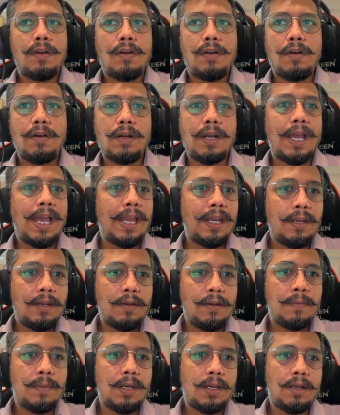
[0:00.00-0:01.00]
or any
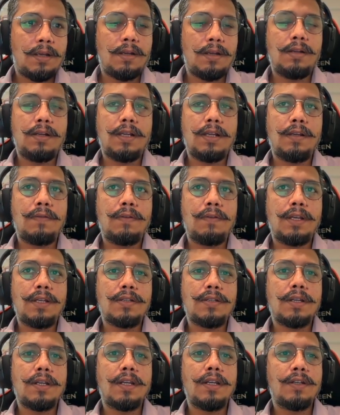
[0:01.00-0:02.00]
numerical
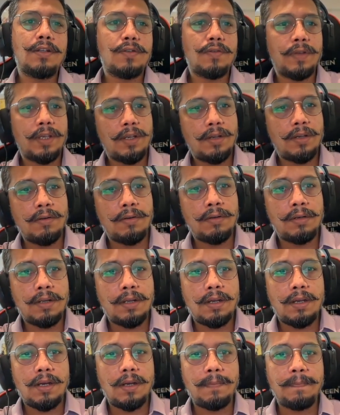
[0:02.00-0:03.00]
calculation and showing
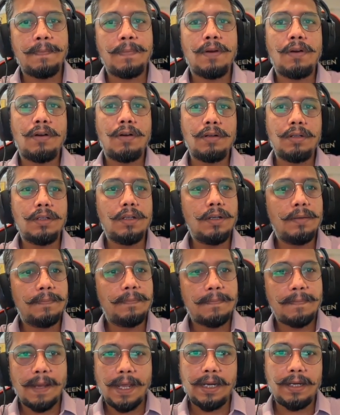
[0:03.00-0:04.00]
up on the
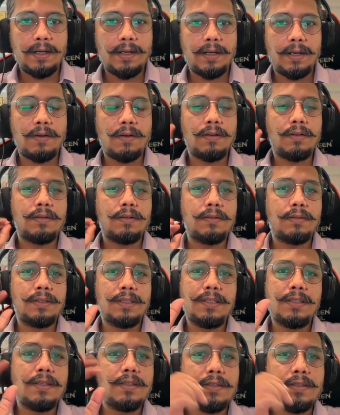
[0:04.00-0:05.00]
parent record.
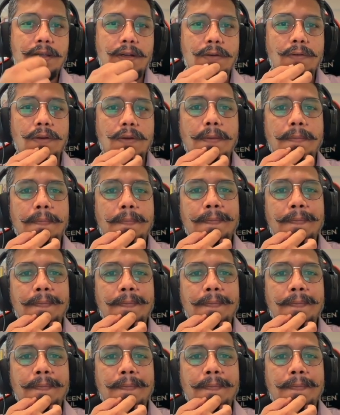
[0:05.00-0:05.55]
This is the Rollup.